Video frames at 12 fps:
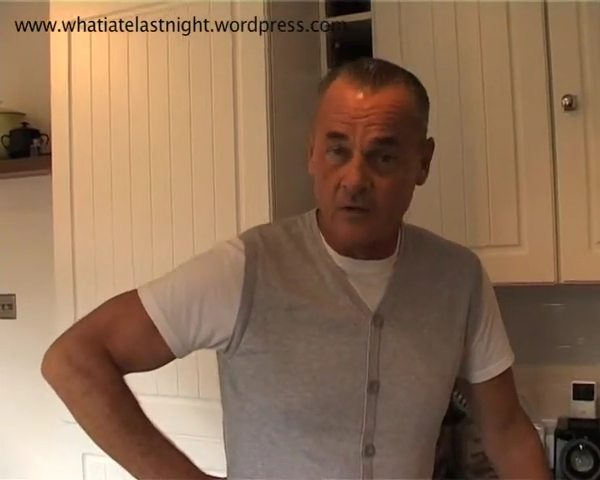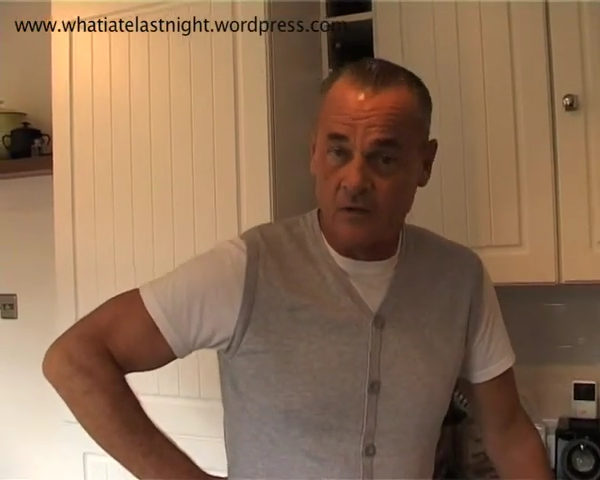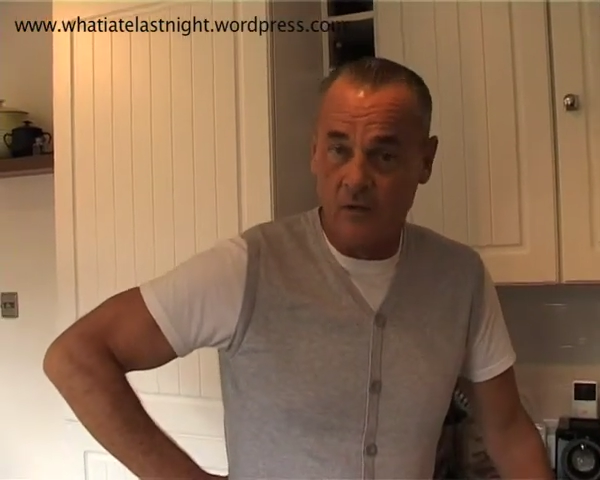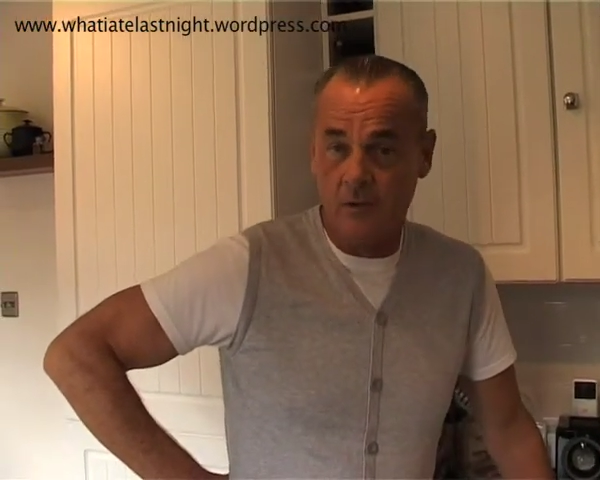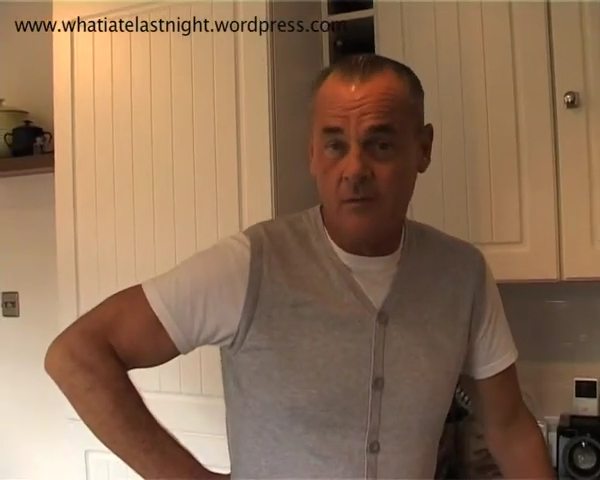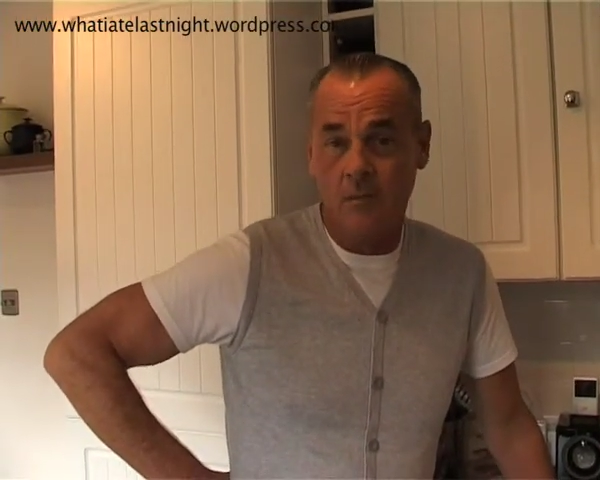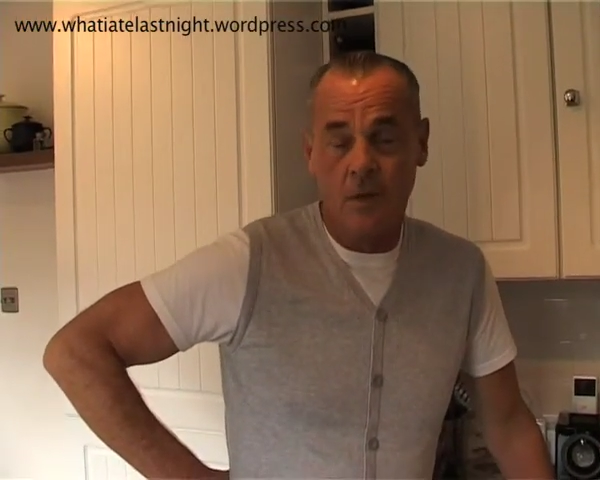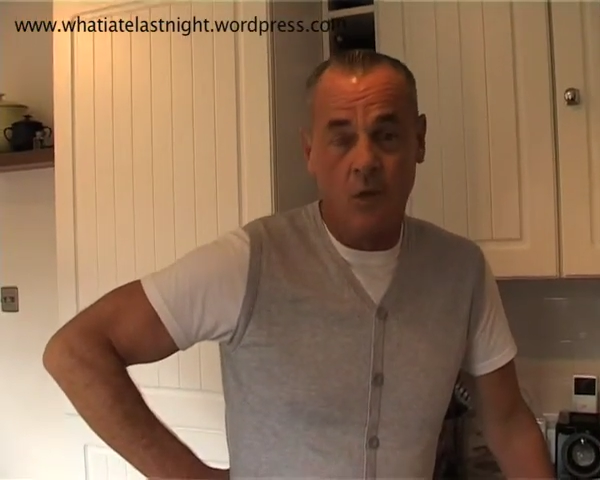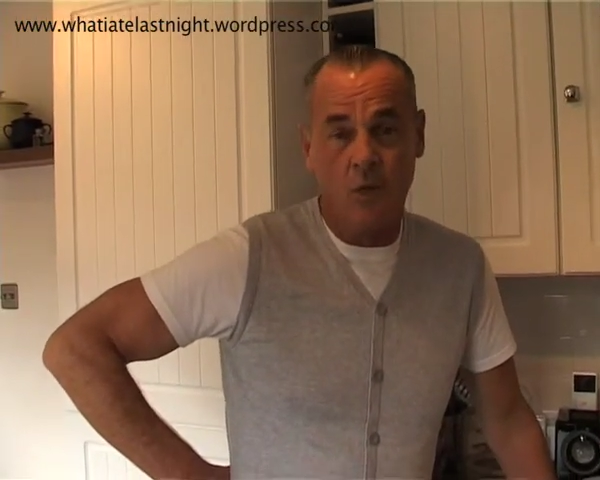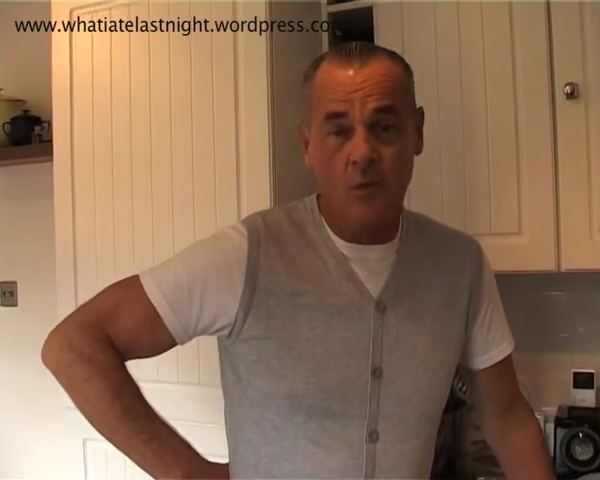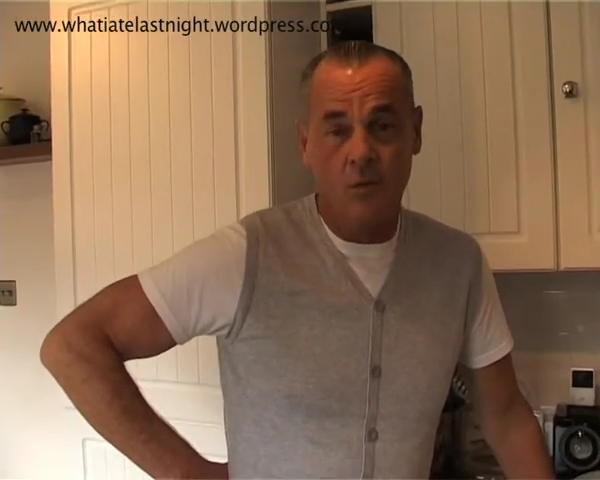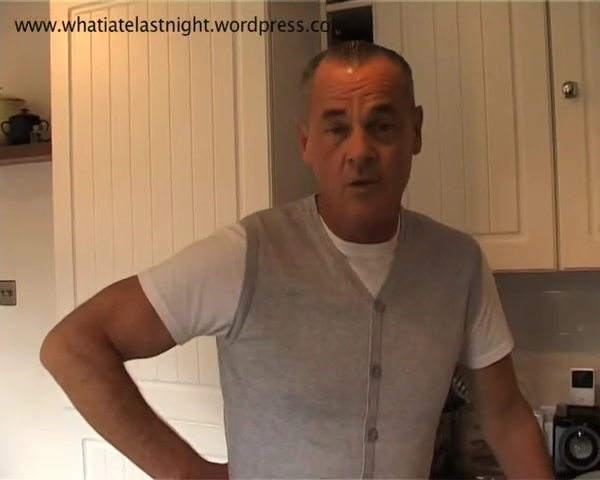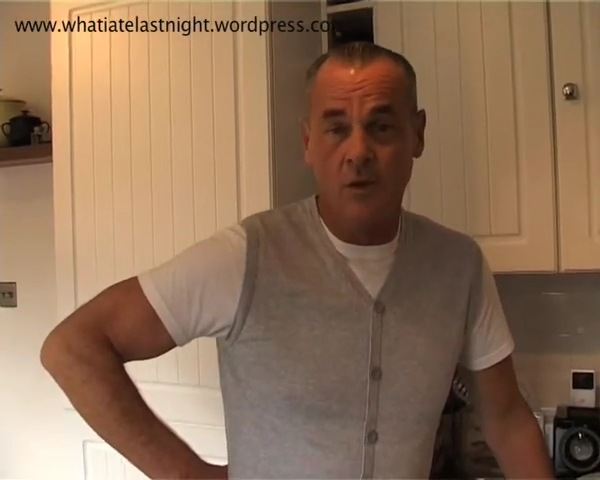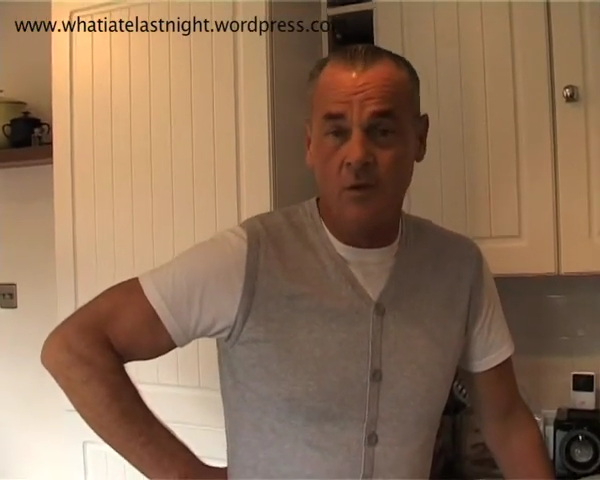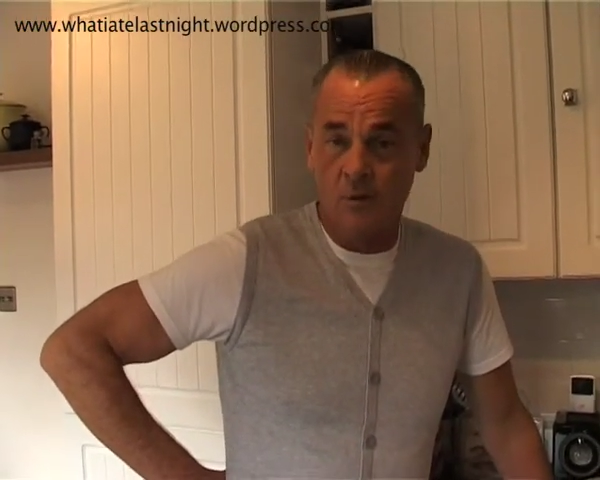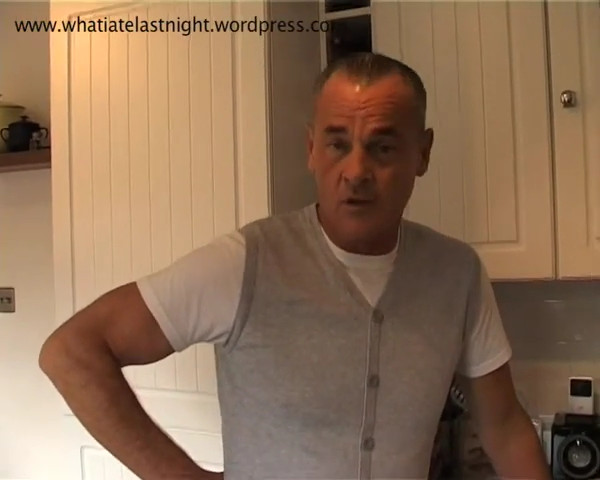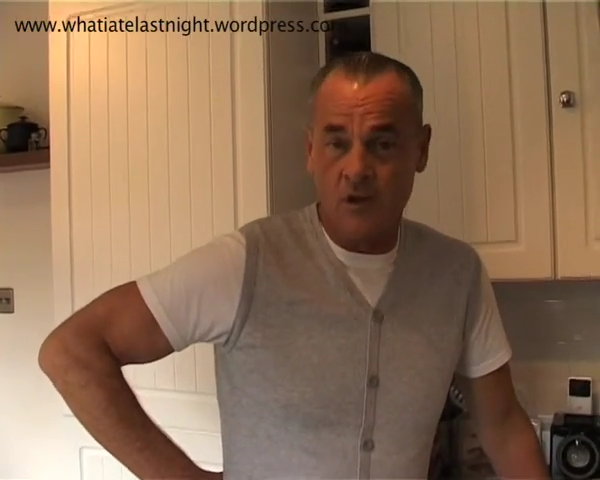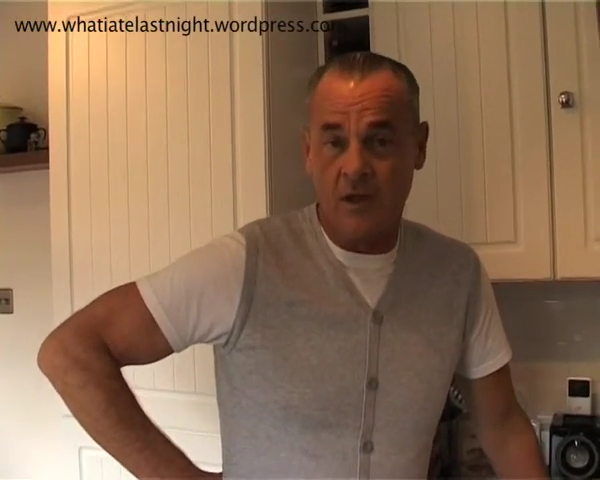film called
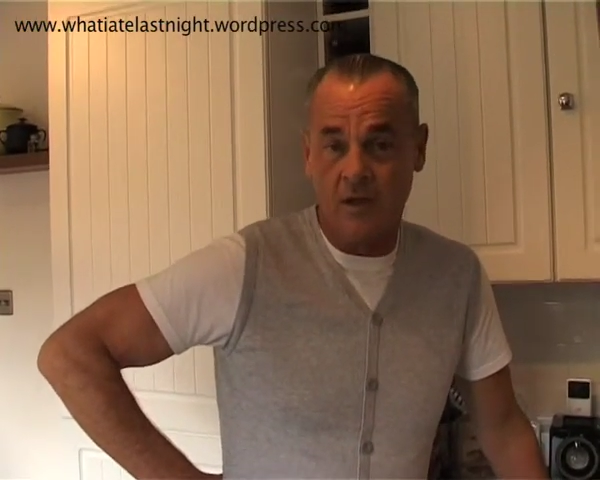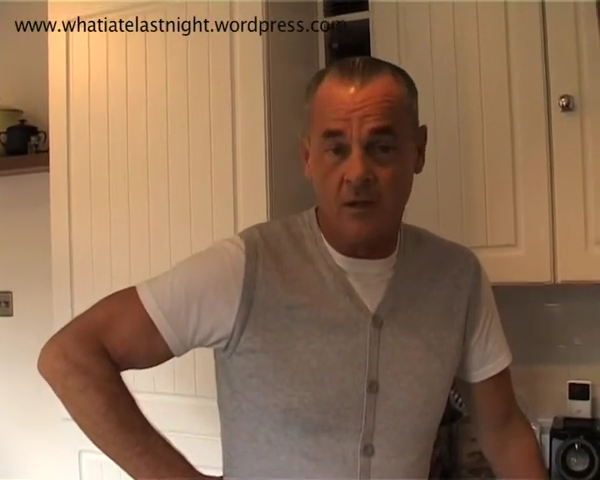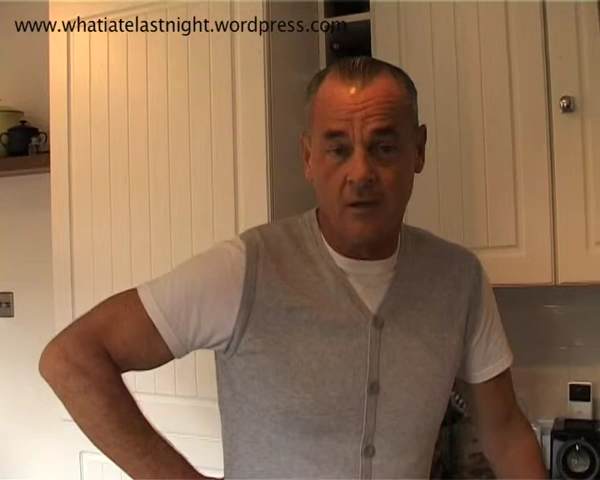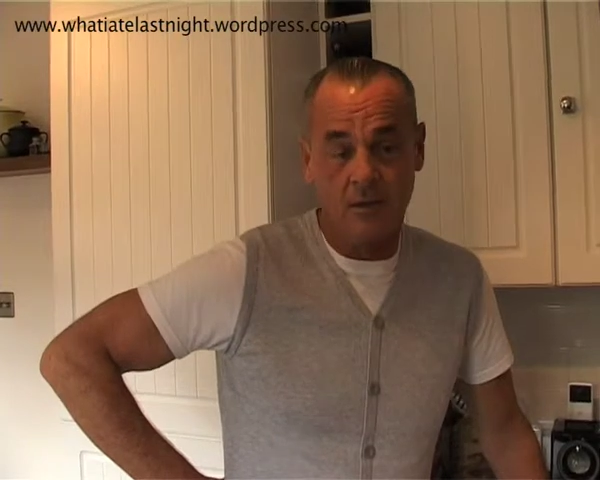Lunatic,